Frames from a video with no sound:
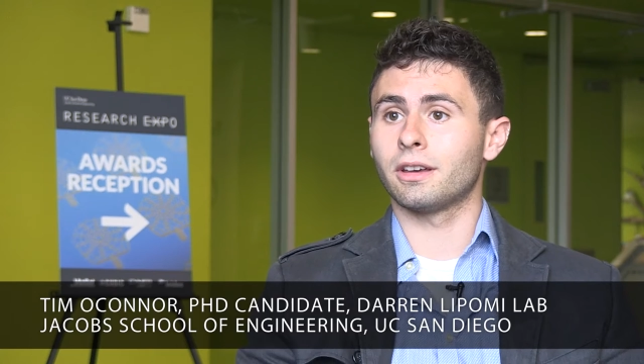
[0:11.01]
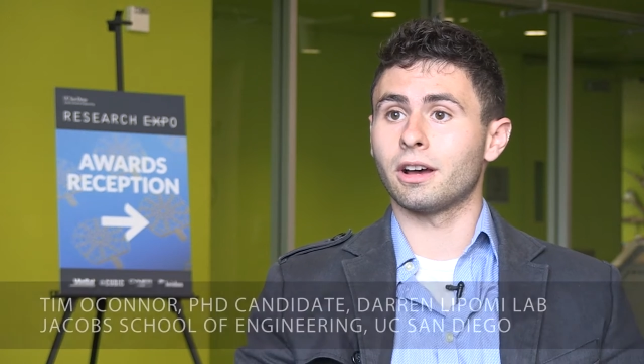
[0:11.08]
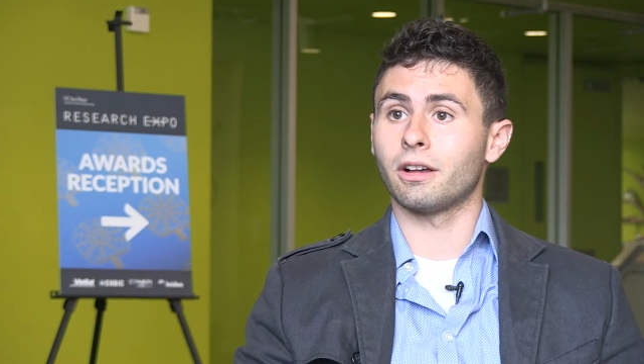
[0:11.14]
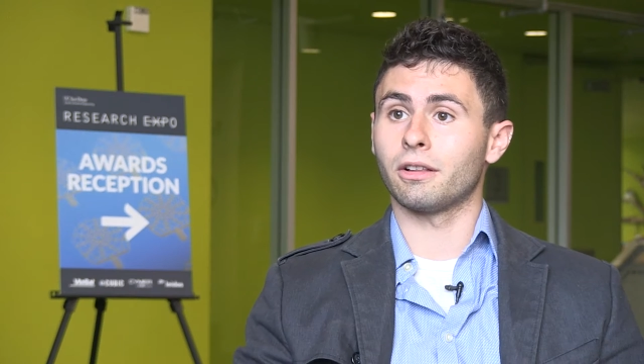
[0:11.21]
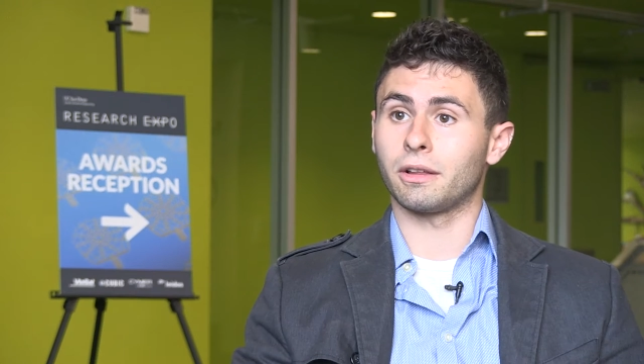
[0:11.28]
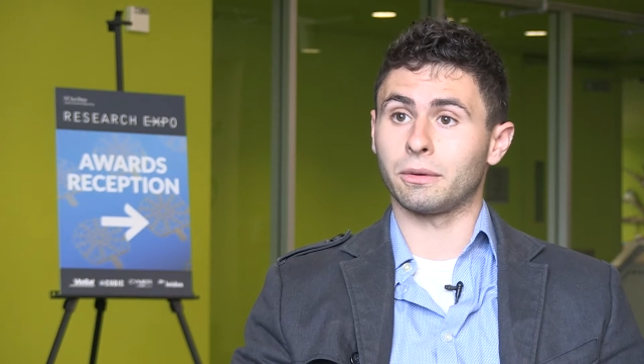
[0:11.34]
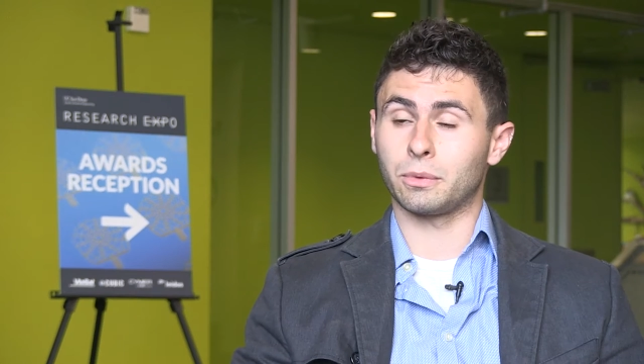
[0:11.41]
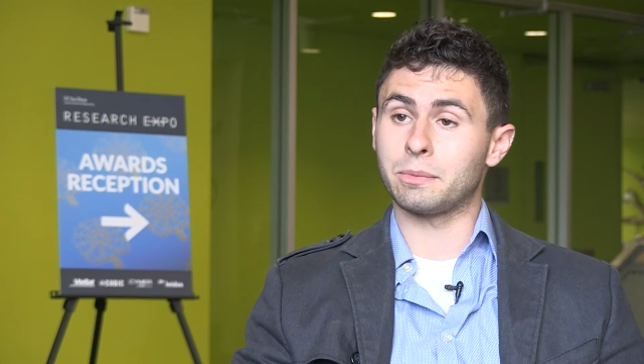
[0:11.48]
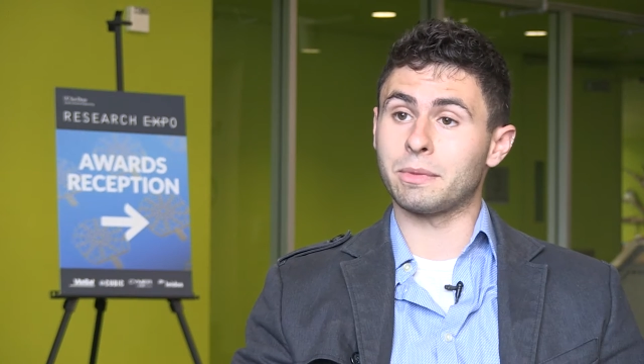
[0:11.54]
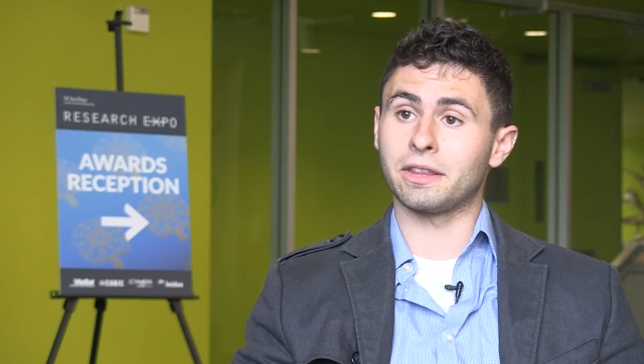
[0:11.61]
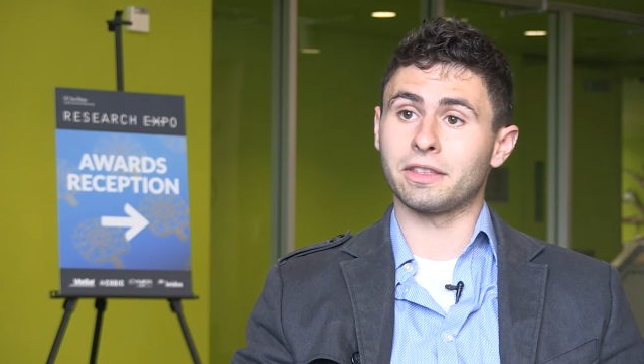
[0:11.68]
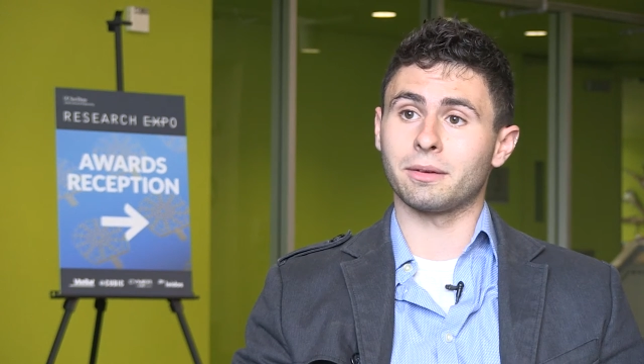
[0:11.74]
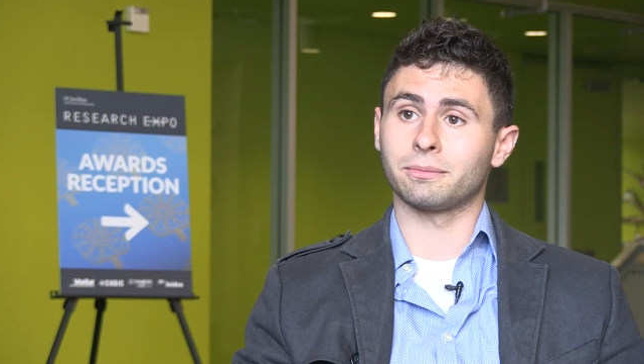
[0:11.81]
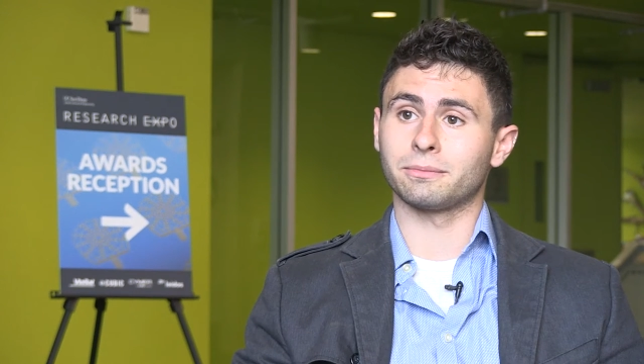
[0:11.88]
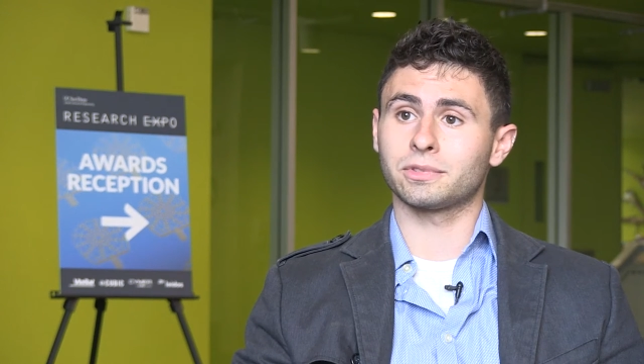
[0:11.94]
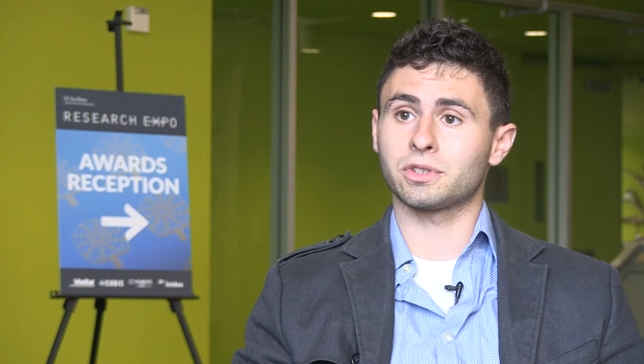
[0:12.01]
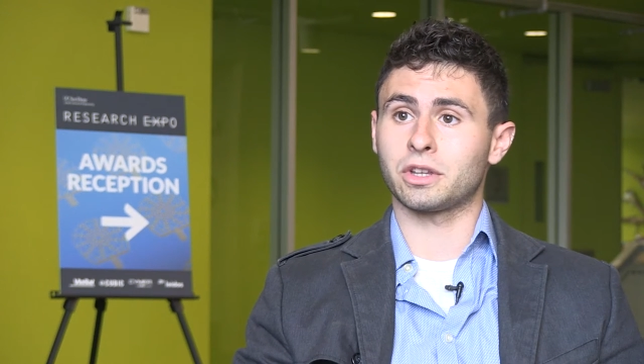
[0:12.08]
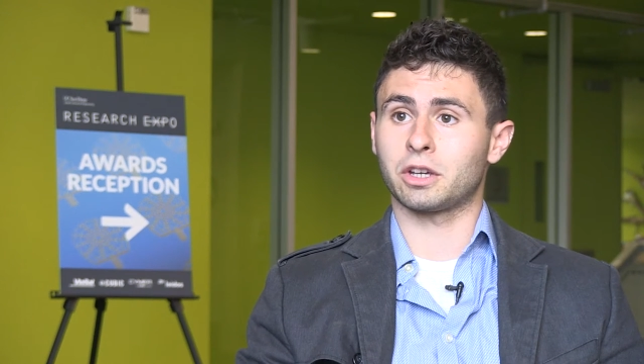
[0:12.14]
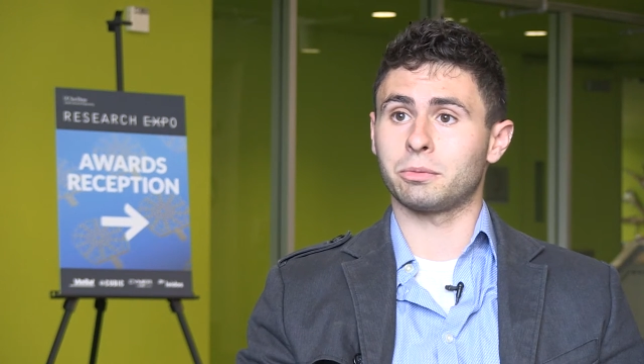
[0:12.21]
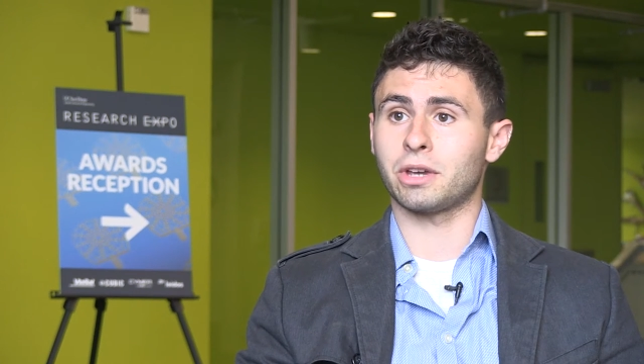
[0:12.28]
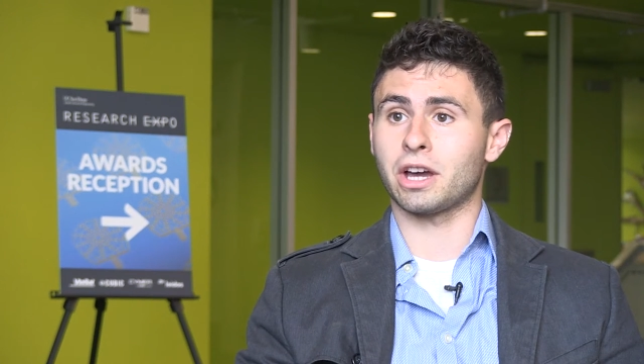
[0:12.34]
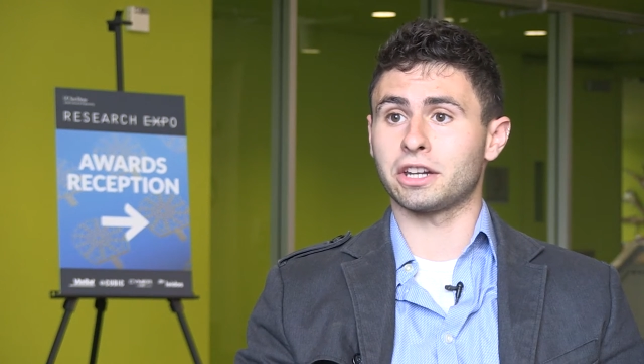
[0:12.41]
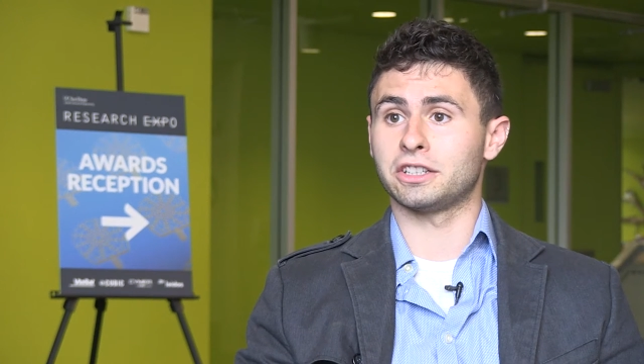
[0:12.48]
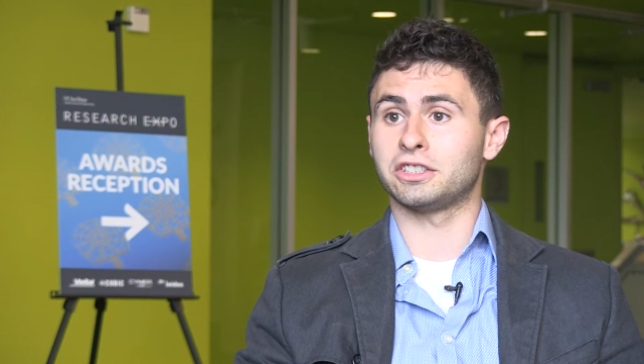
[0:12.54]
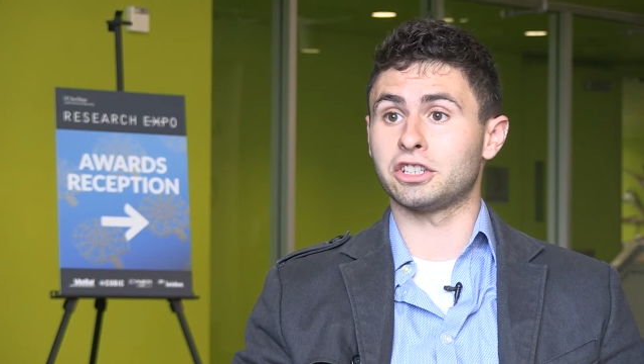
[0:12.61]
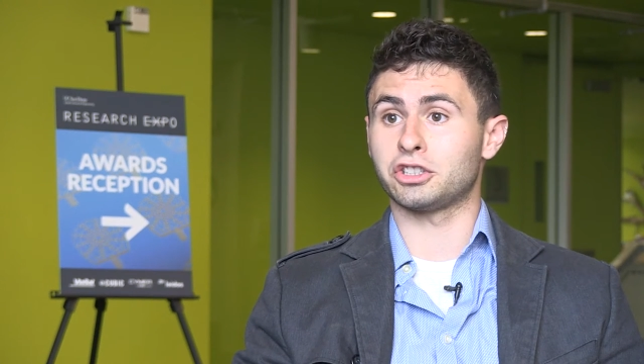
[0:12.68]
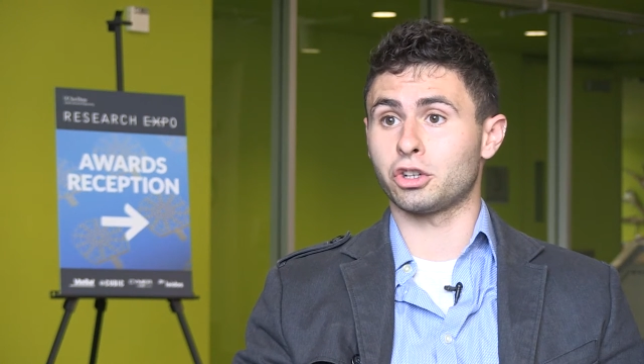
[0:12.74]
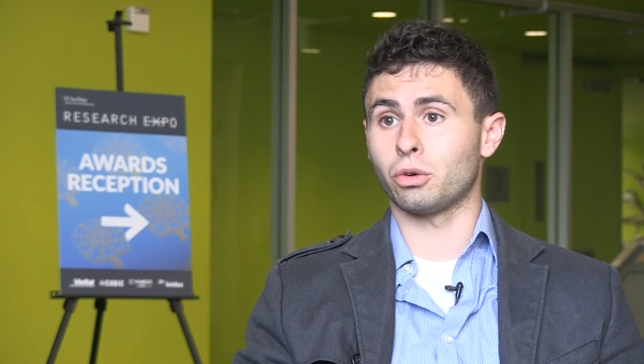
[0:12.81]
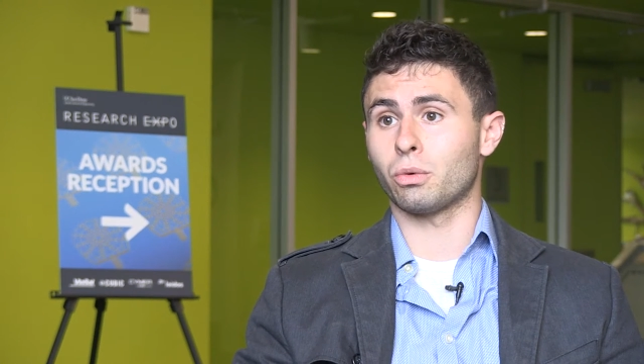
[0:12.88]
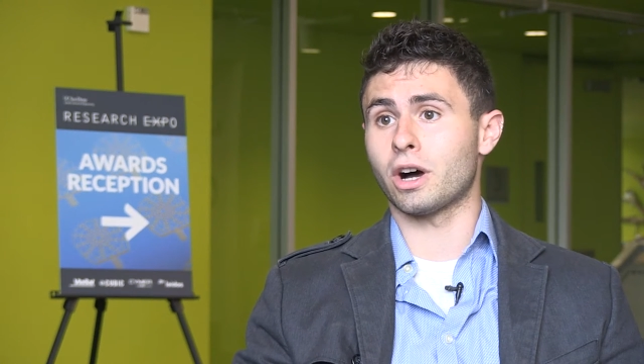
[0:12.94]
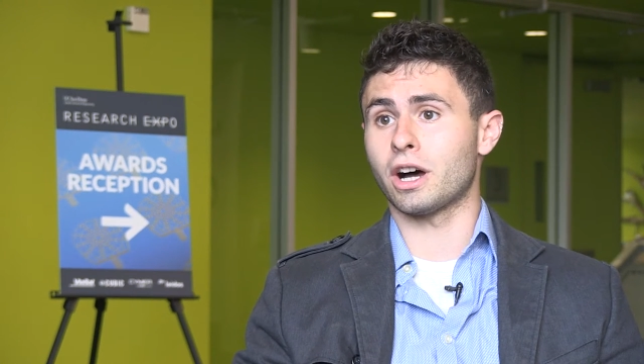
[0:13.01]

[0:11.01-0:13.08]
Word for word: Uh, we made them so they could be on a digital